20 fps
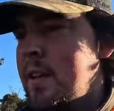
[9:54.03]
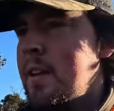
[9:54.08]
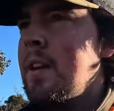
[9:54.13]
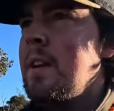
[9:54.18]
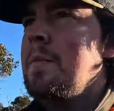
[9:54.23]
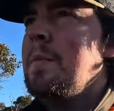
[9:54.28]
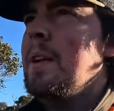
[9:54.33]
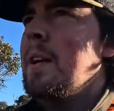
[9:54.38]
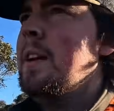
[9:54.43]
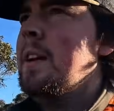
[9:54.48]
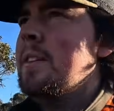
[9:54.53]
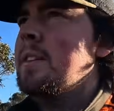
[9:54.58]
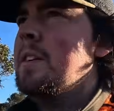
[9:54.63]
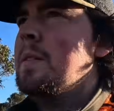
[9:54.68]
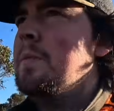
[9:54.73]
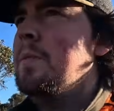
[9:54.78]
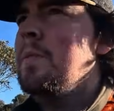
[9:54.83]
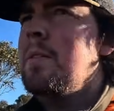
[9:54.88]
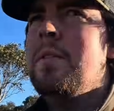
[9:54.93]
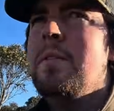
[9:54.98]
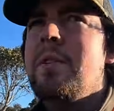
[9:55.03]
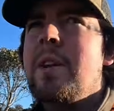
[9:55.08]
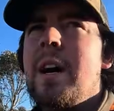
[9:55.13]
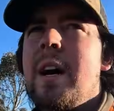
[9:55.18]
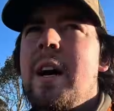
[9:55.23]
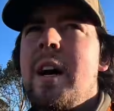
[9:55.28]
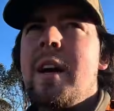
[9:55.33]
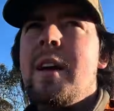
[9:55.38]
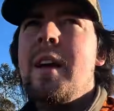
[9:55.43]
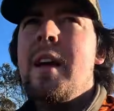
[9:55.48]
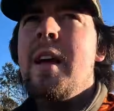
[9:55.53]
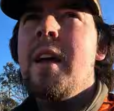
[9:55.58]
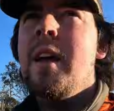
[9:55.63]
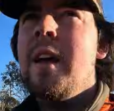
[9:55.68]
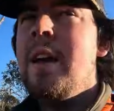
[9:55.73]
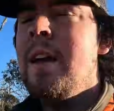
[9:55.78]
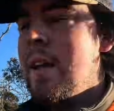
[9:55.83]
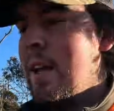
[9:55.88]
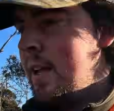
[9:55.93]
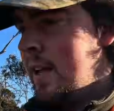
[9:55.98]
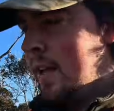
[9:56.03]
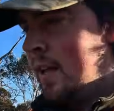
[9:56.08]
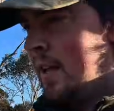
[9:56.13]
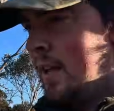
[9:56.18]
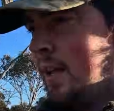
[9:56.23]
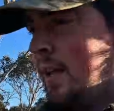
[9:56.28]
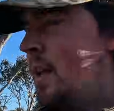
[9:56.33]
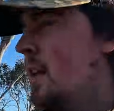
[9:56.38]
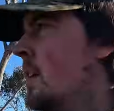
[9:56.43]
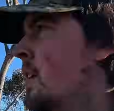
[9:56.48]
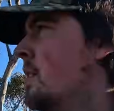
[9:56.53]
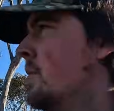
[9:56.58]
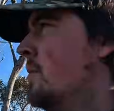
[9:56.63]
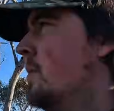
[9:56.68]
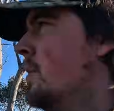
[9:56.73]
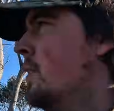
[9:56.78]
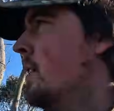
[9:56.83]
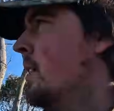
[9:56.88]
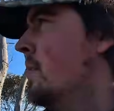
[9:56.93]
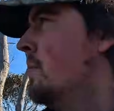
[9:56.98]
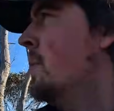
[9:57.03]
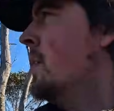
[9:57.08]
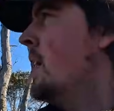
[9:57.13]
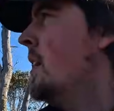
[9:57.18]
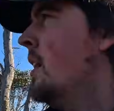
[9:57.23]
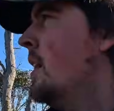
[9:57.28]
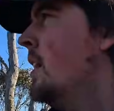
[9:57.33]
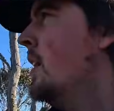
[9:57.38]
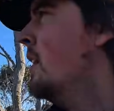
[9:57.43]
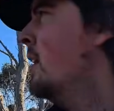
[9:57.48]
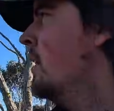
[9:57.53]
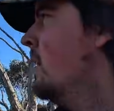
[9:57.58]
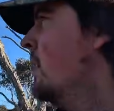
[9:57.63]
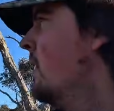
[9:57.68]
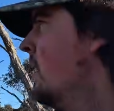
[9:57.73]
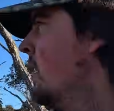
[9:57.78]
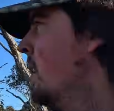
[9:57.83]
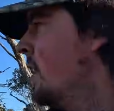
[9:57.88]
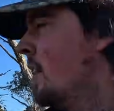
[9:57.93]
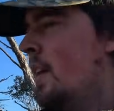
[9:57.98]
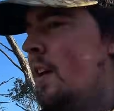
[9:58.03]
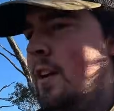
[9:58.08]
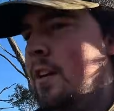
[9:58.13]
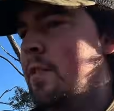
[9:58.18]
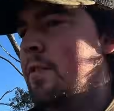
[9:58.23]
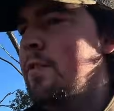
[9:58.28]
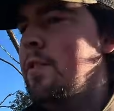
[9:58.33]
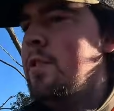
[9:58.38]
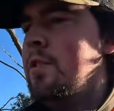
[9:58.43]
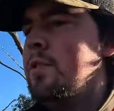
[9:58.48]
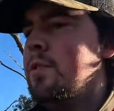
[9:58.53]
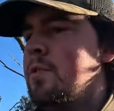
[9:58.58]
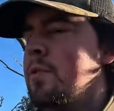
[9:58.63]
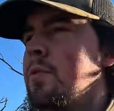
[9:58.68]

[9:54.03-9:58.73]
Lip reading: couple of hours here before dark. And our first